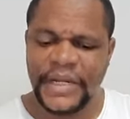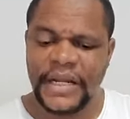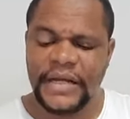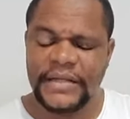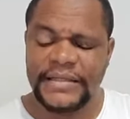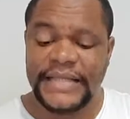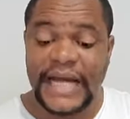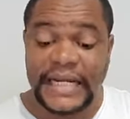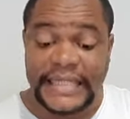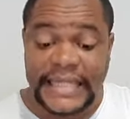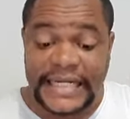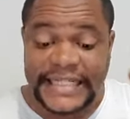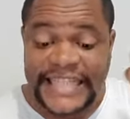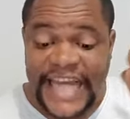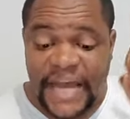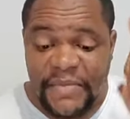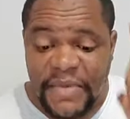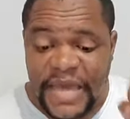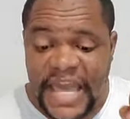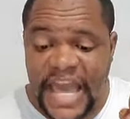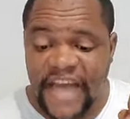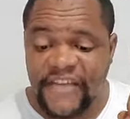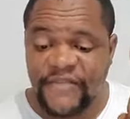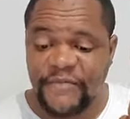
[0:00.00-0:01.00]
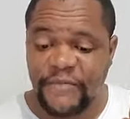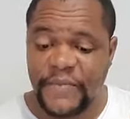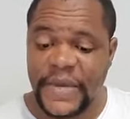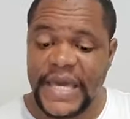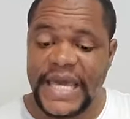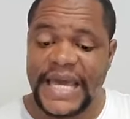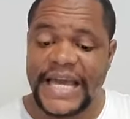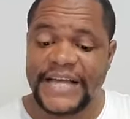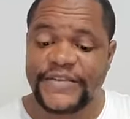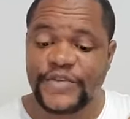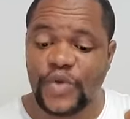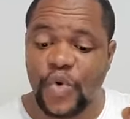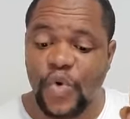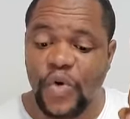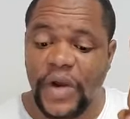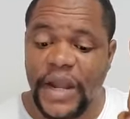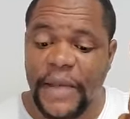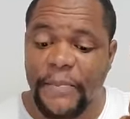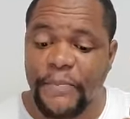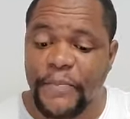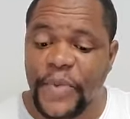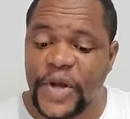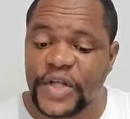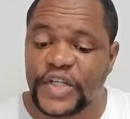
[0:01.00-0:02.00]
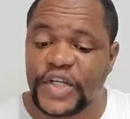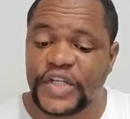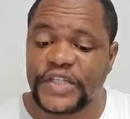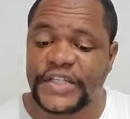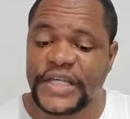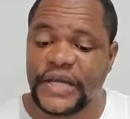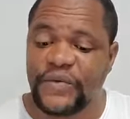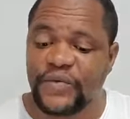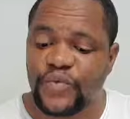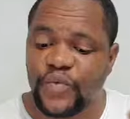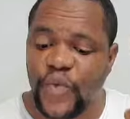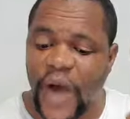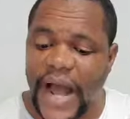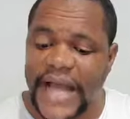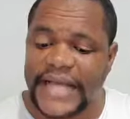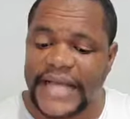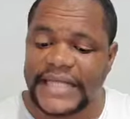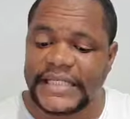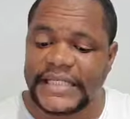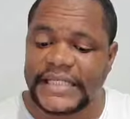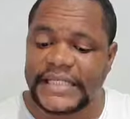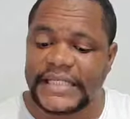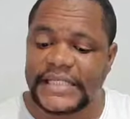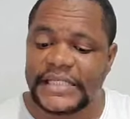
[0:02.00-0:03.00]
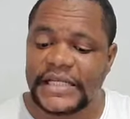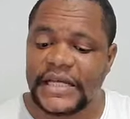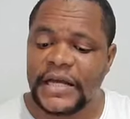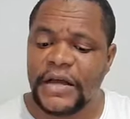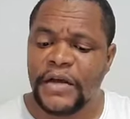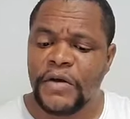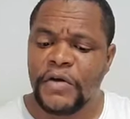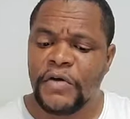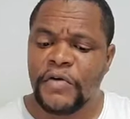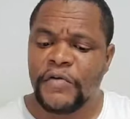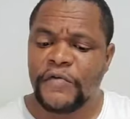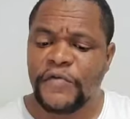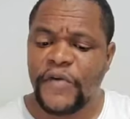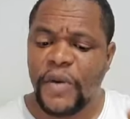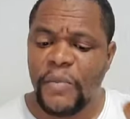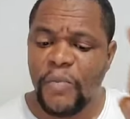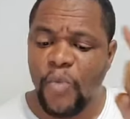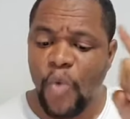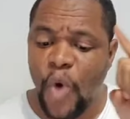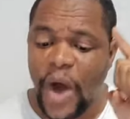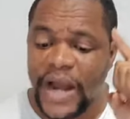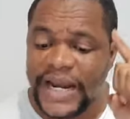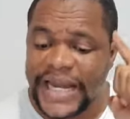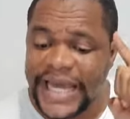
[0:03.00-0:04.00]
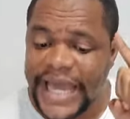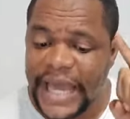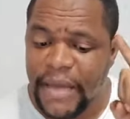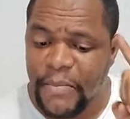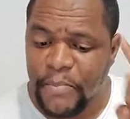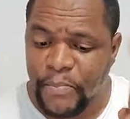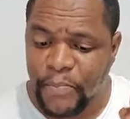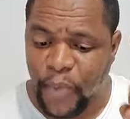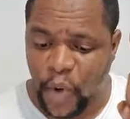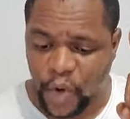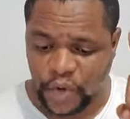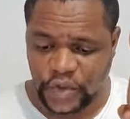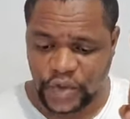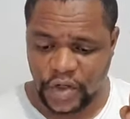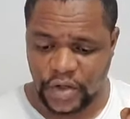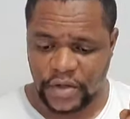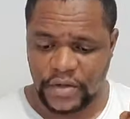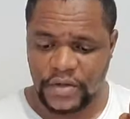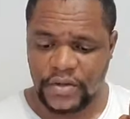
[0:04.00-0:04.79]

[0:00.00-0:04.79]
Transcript: that the WFP is only purchasing rice from one importer,